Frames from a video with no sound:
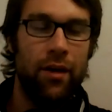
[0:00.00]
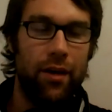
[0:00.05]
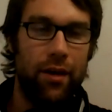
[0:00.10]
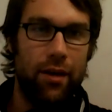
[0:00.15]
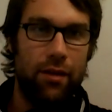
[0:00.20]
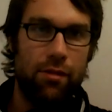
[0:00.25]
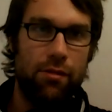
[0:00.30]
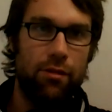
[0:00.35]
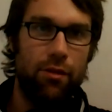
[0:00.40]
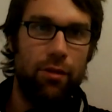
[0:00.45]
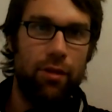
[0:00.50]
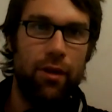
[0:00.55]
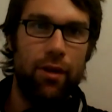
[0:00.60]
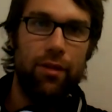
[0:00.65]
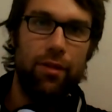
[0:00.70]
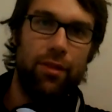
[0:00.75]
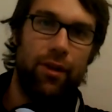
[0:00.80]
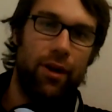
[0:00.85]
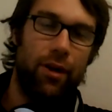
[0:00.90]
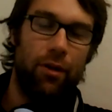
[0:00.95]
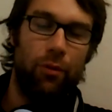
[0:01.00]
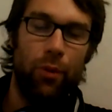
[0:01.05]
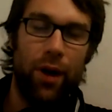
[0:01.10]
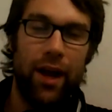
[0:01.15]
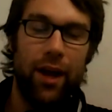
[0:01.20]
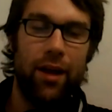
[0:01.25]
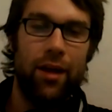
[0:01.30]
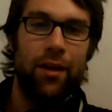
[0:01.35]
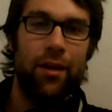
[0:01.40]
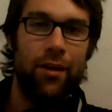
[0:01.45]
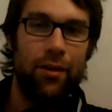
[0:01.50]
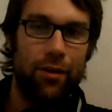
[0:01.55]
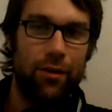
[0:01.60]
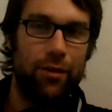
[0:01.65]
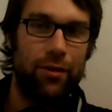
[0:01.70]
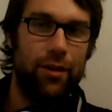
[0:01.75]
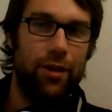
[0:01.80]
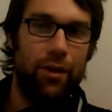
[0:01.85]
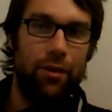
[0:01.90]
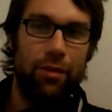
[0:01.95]
and so that they're awake
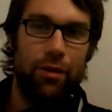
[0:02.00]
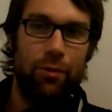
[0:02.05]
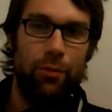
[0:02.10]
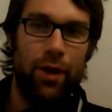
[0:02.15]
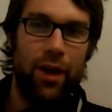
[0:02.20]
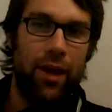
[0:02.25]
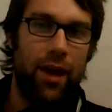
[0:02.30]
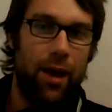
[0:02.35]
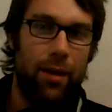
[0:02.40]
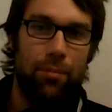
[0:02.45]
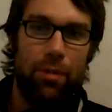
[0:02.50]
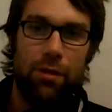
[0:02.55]
earlier than we can.